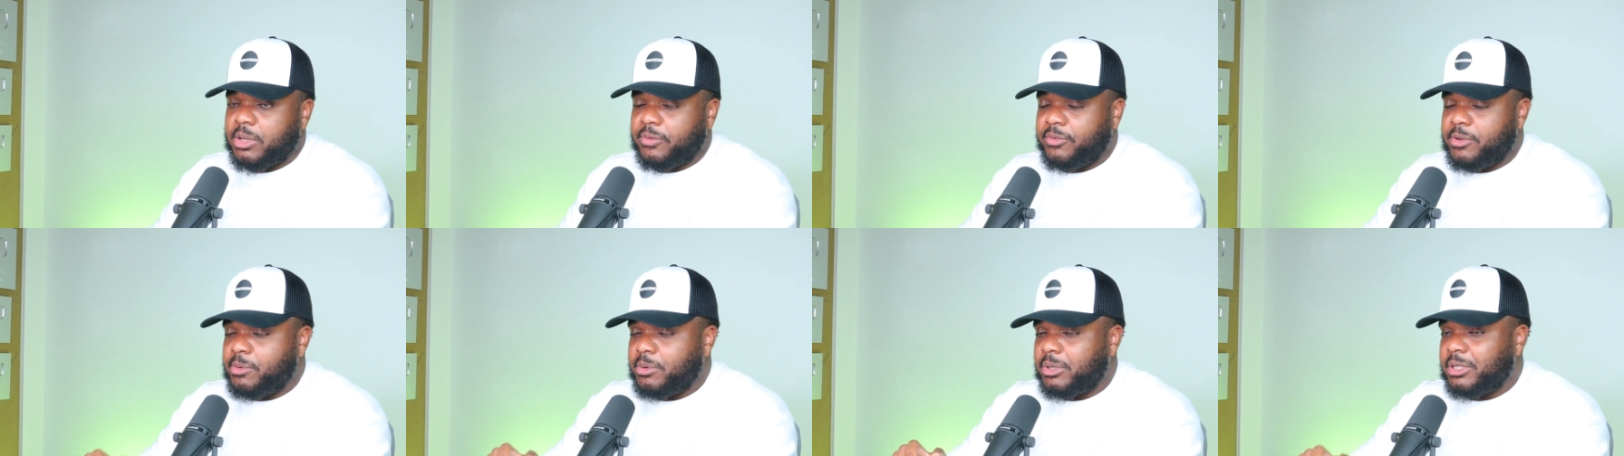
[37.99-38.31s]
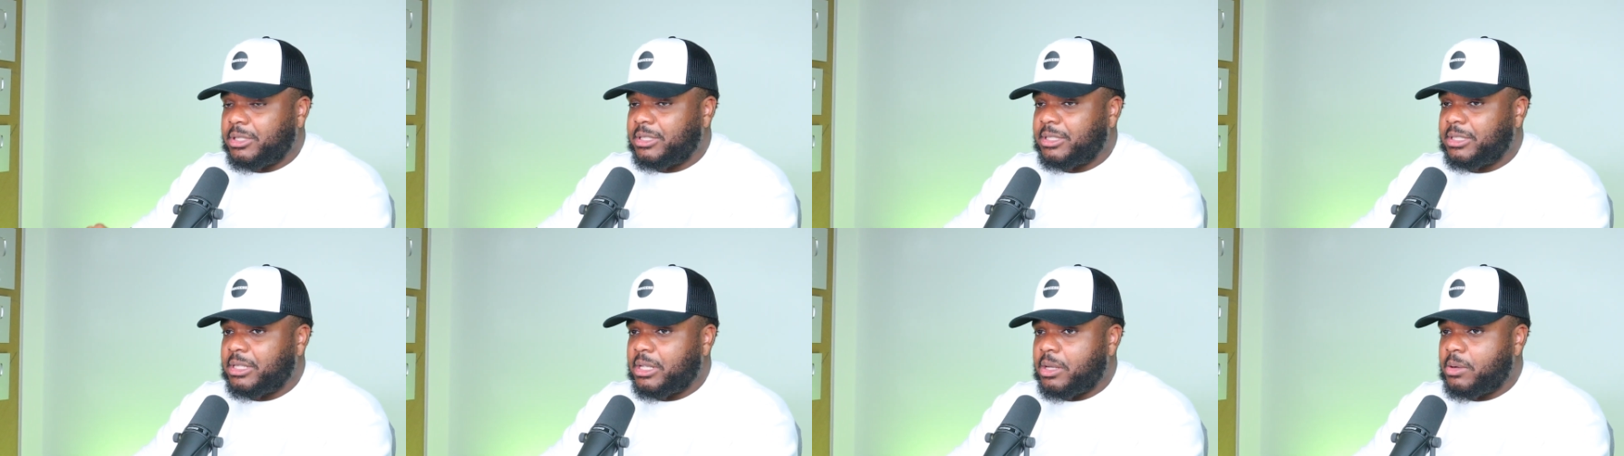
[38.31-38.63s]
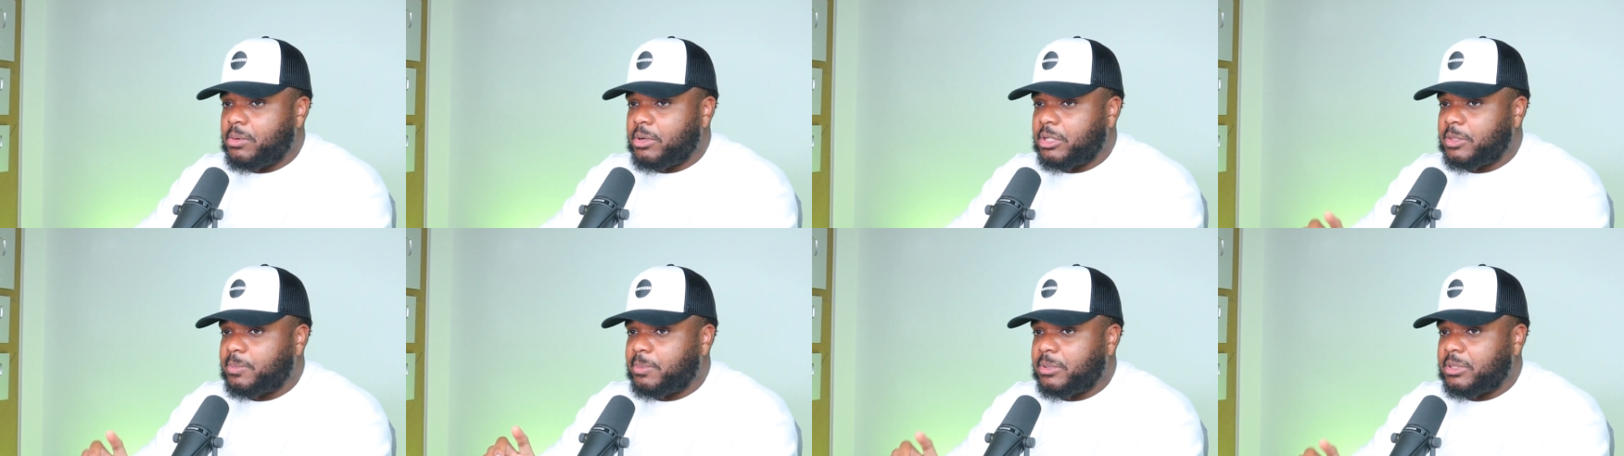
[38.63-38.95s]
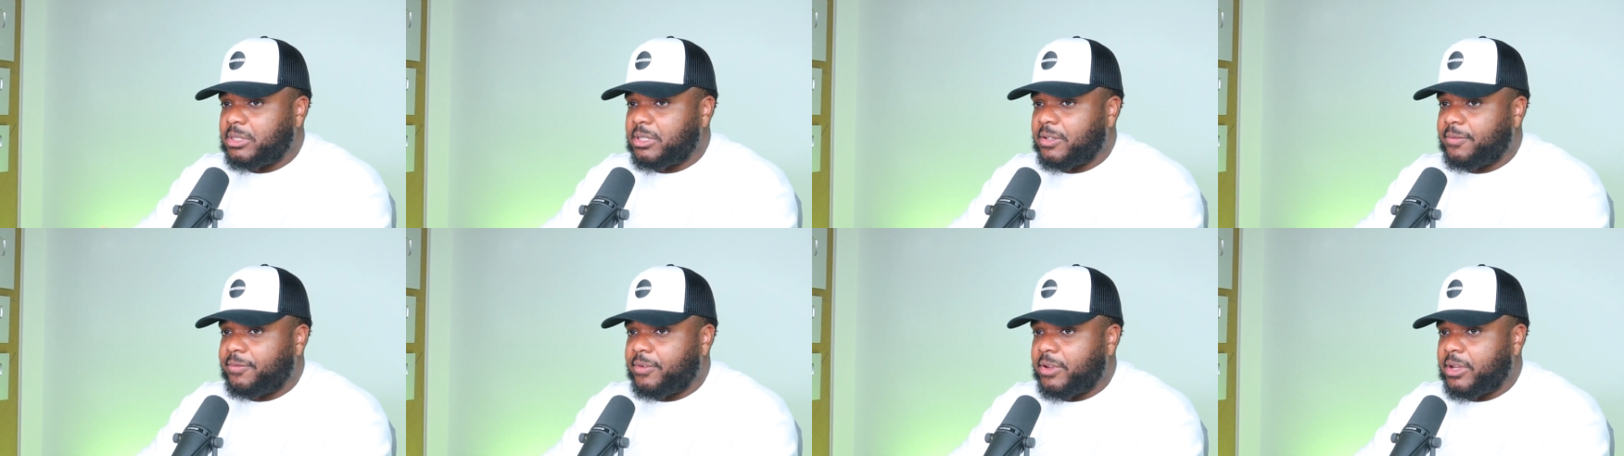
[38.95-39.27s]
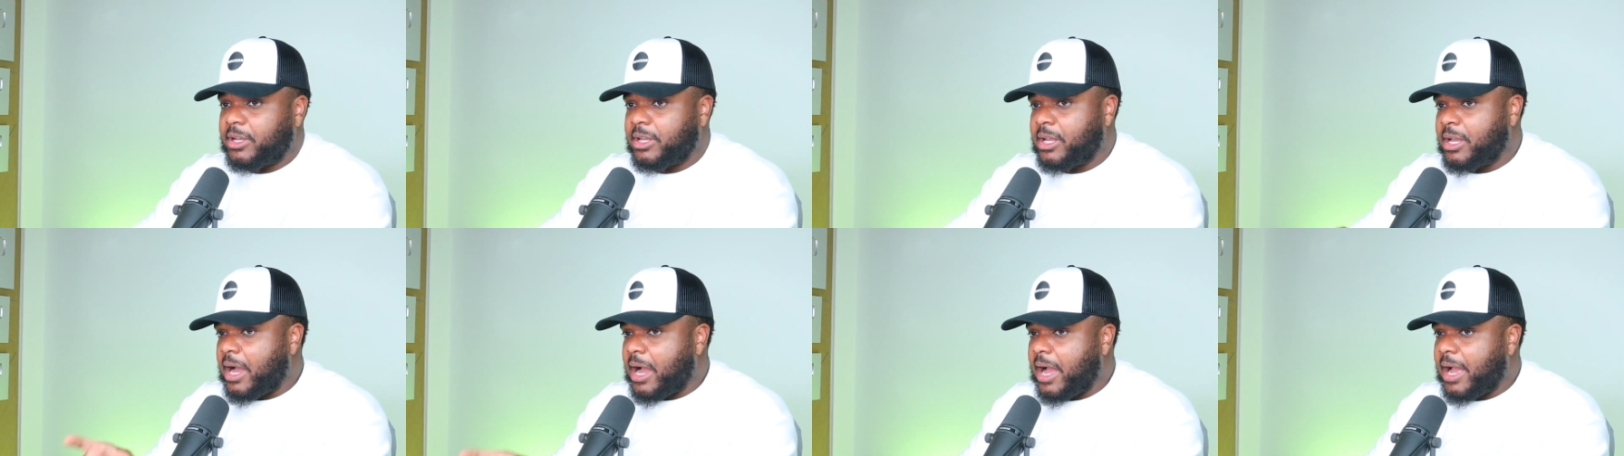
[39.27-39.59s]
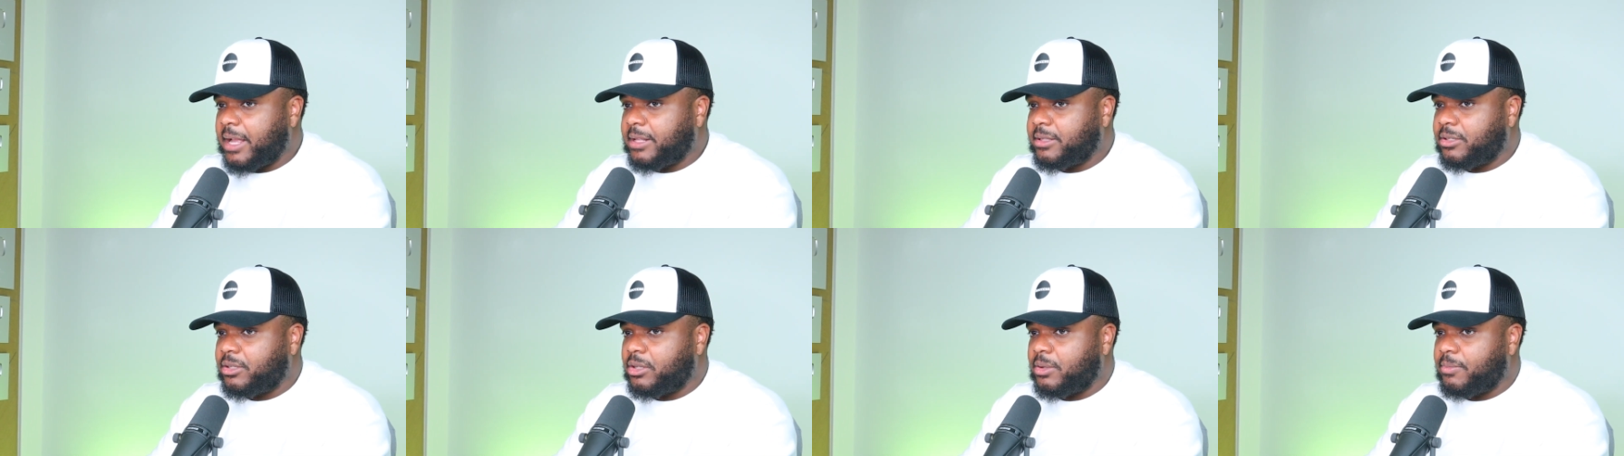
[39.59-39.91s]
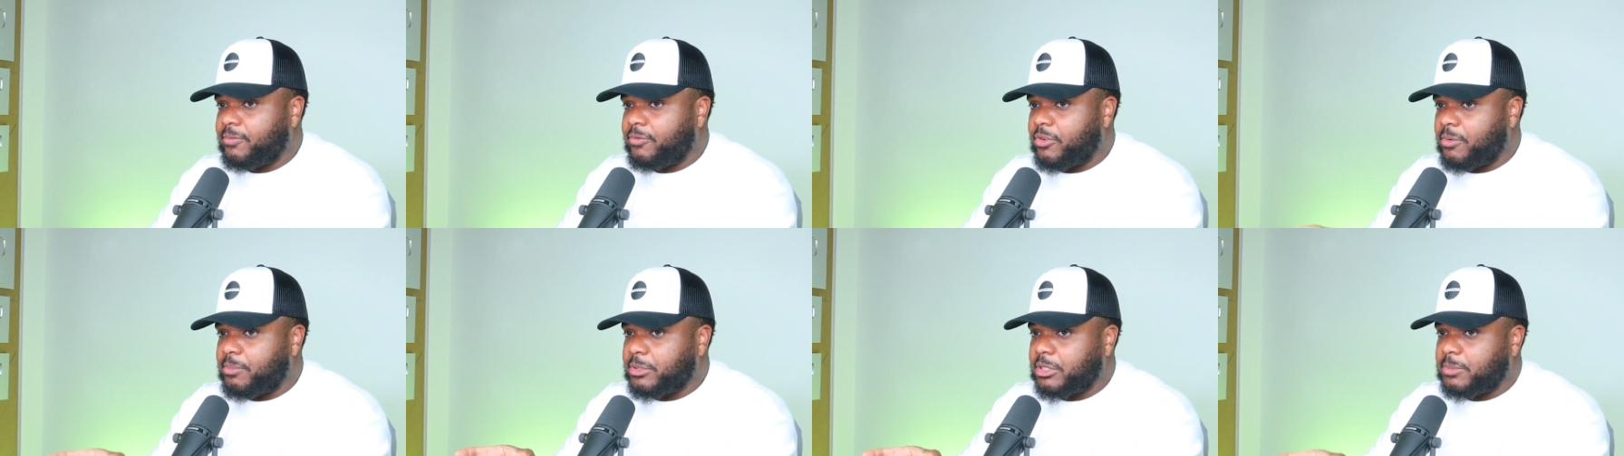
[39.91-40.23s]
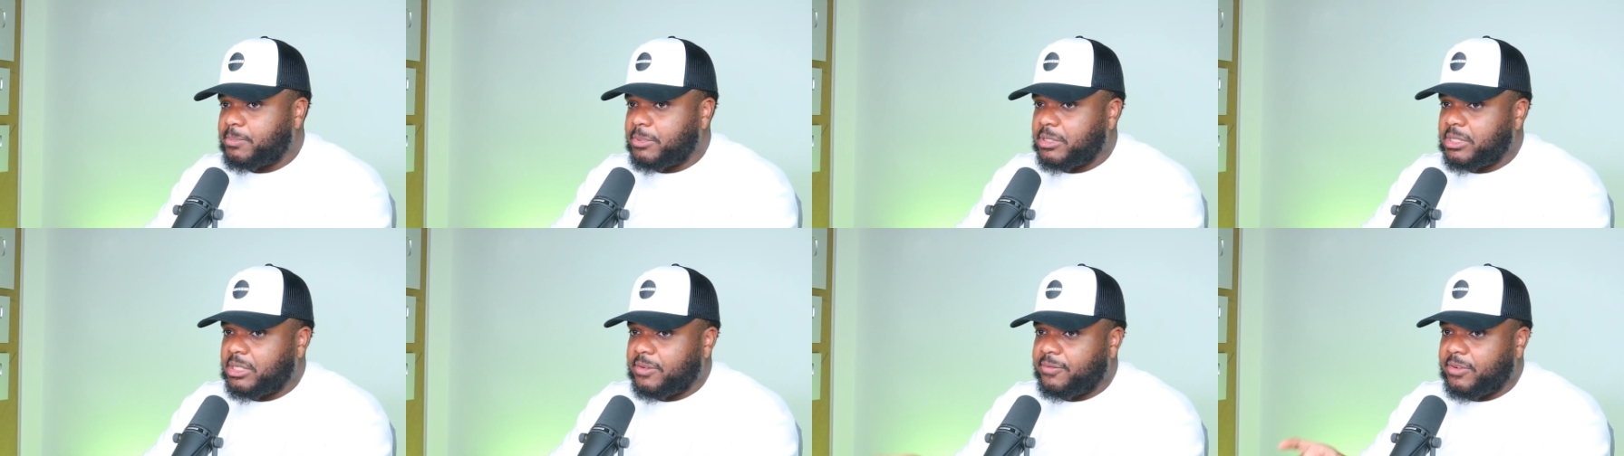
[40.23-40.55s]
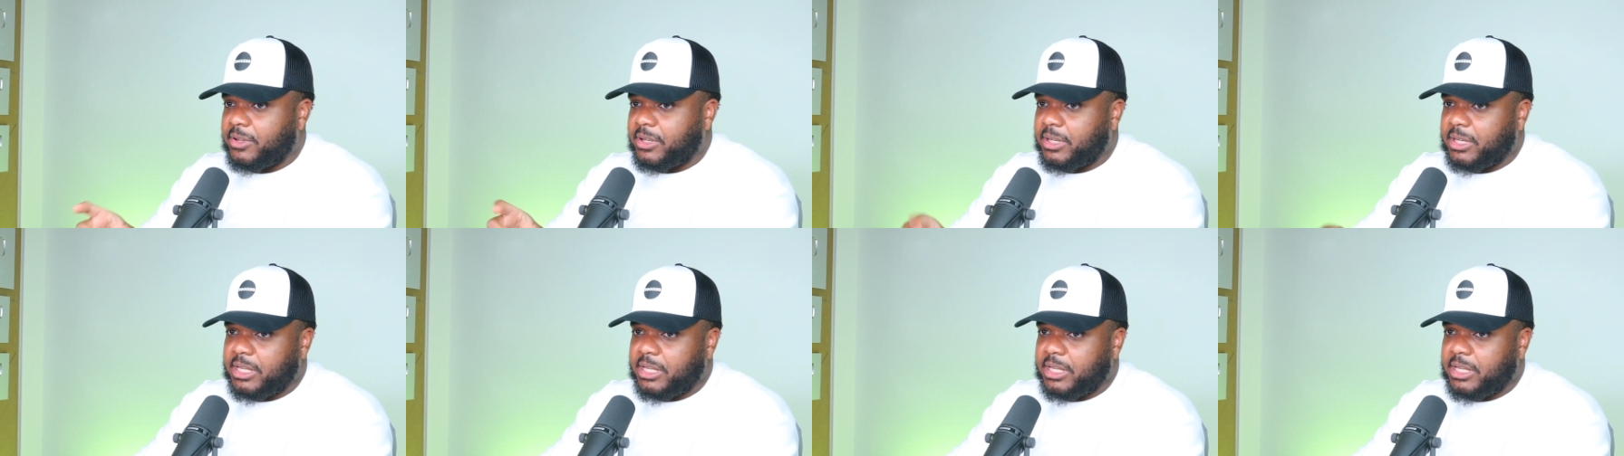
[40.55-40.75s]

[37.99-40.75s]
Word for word: If you want to sell a specific item from a specific